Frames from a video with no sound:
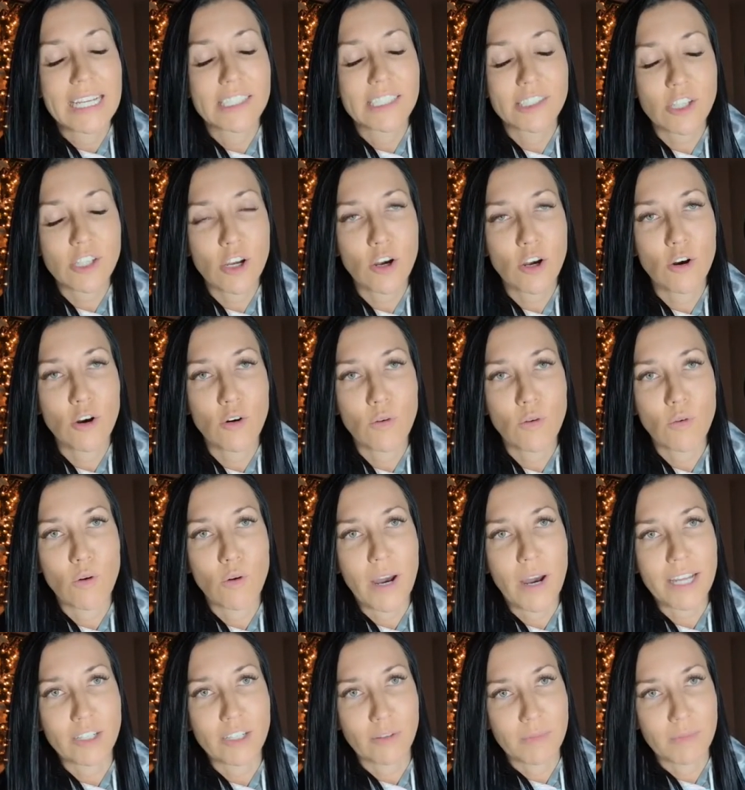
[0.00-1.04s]

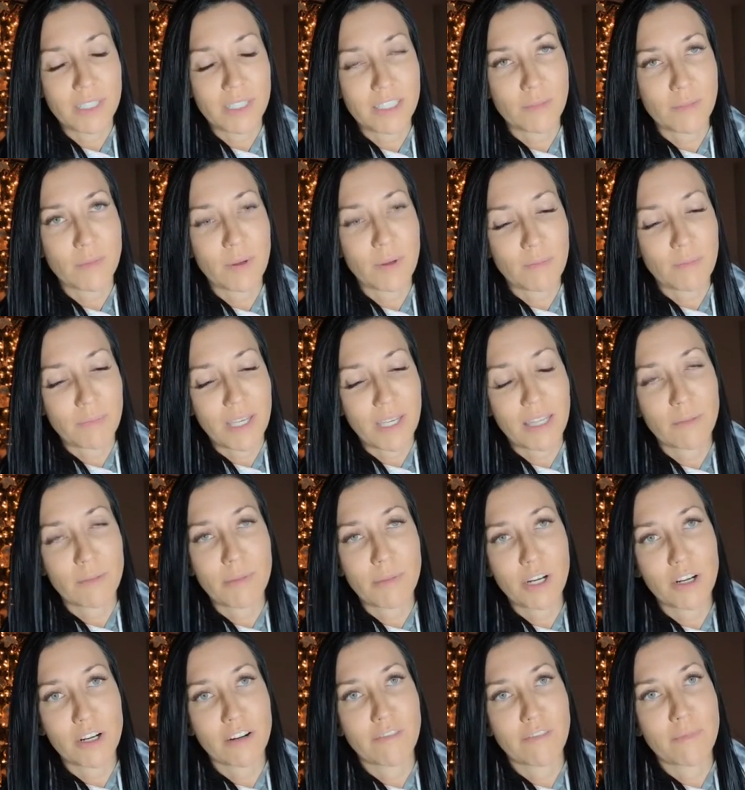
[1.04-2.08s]
So I don't mean to be the
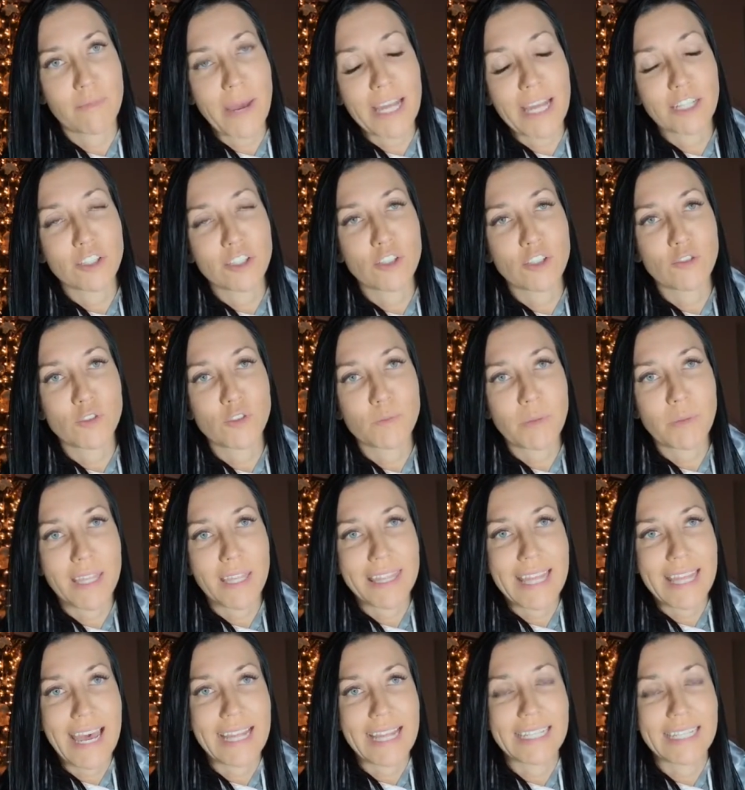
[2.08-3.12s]
bearer of bad news,
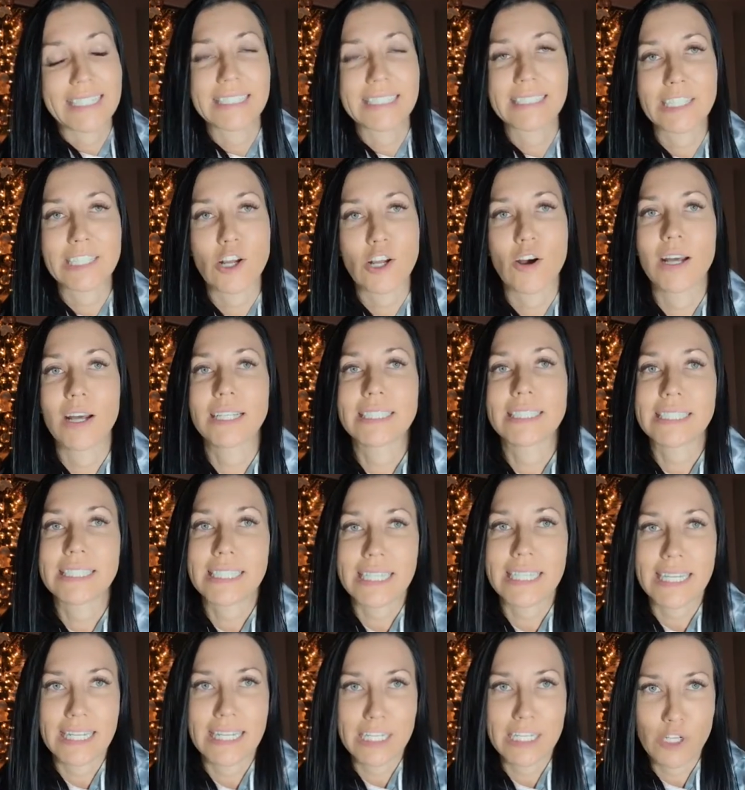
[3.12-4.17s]
but that is not
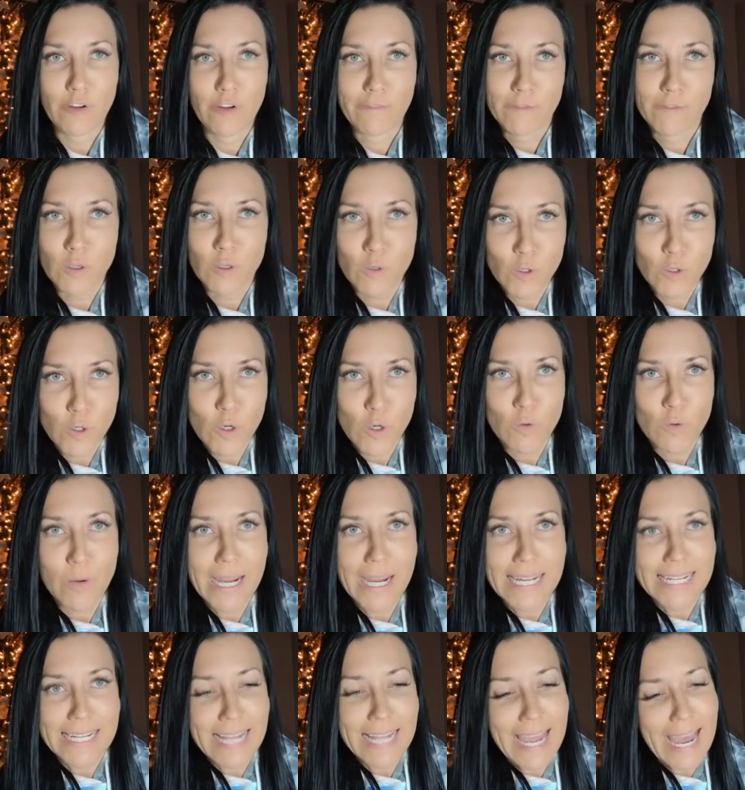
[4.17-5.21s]
in your future
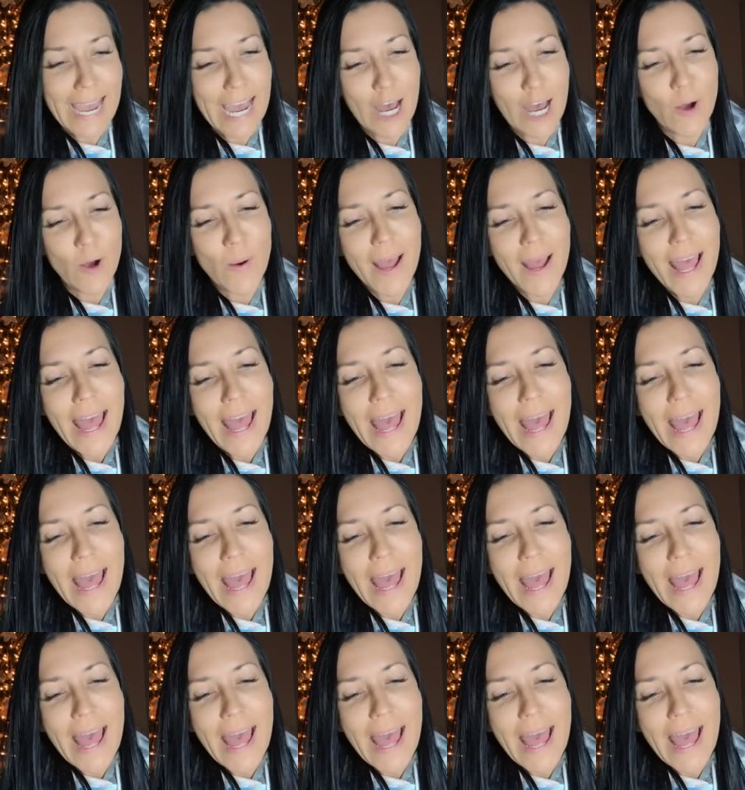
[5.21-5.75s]
right now.